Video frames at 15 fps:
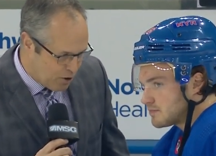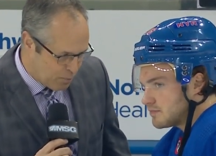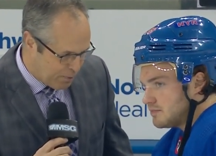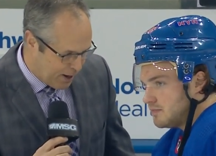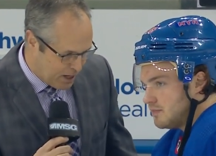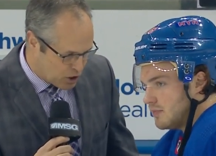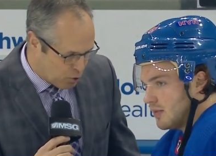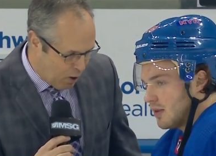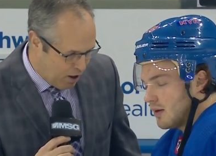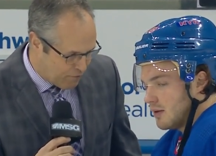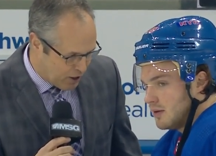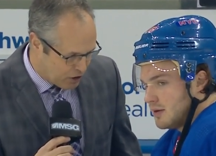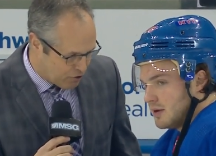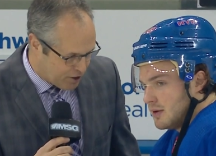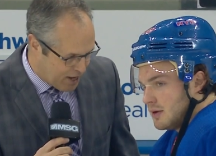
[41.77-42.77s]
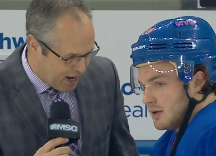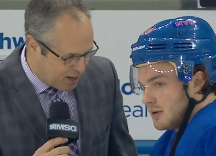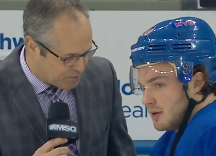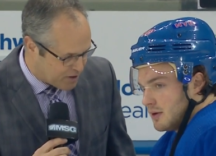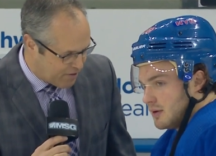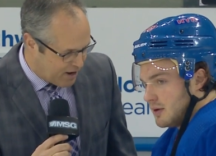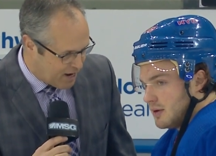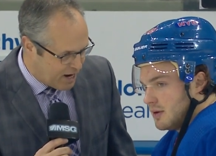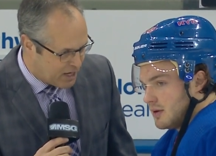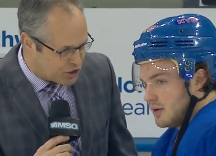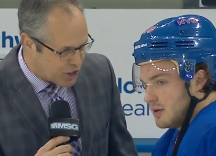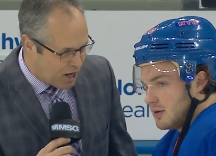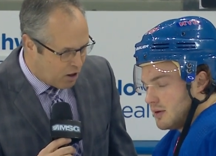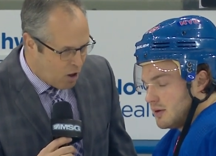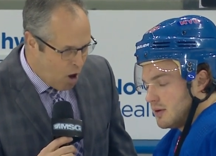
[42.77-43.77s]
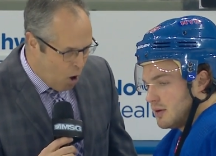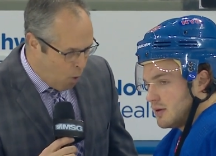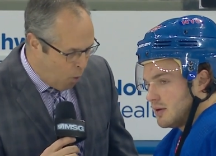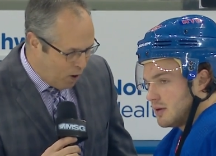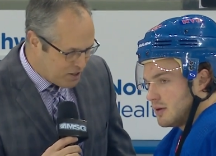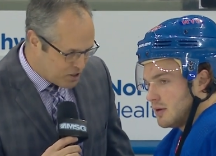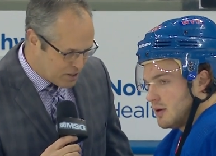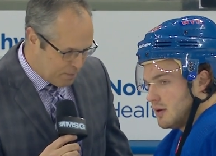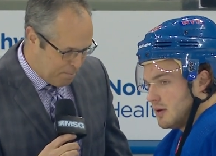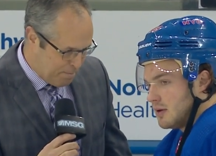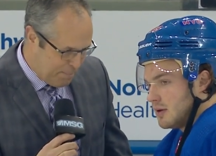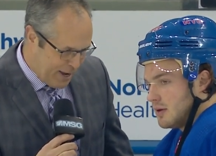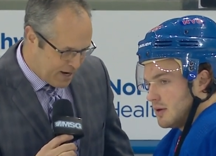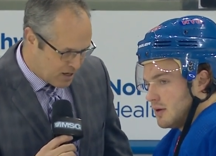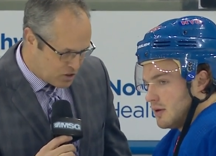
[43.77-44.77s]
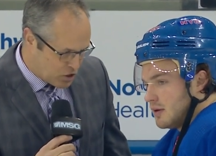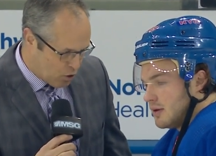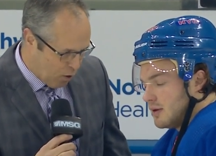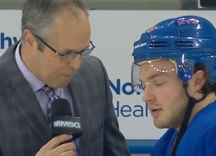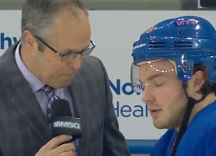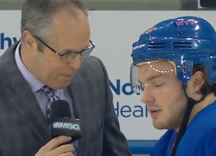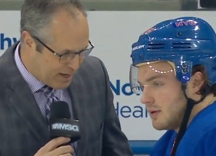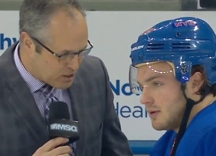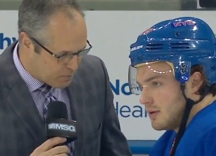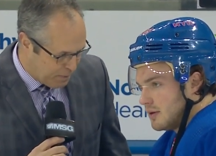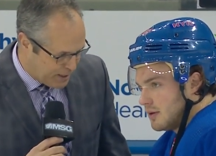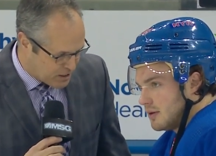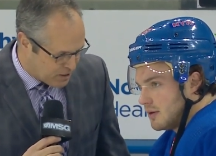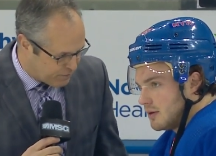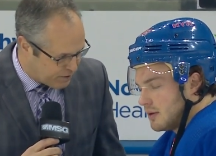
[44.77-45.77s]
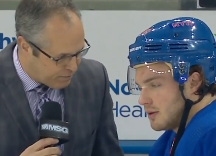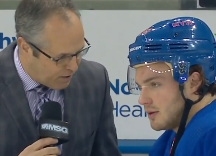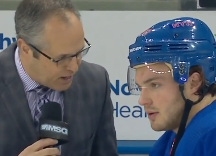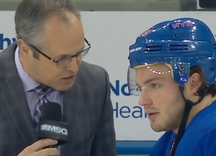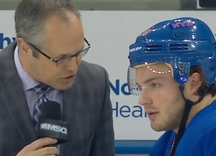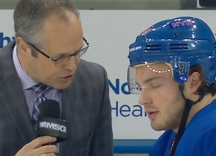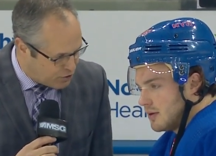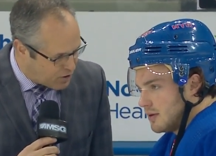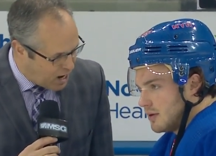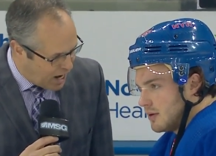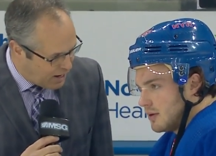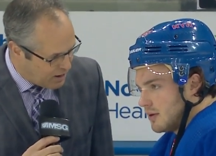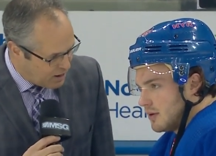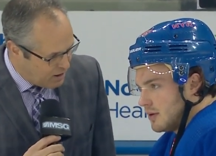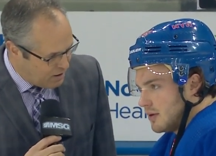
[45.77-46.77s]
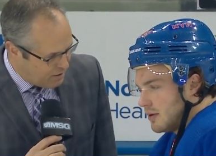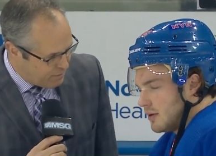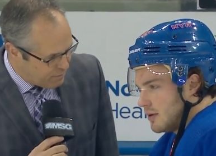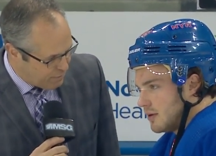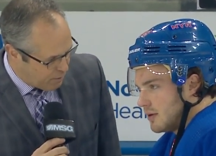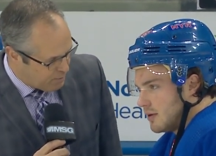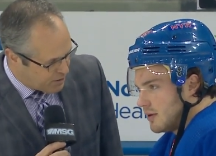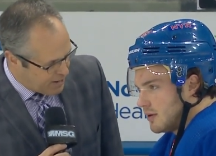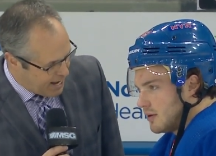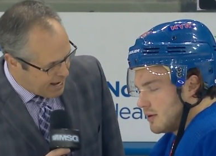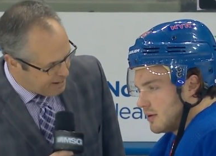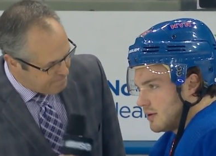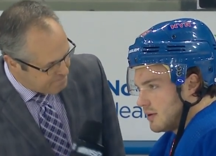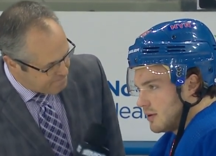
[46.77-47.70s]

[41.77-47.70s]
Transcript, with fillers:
Speaker 1: who played twelve hundred games in the N H L. What's the biggest or best piece of advice you got from your dad?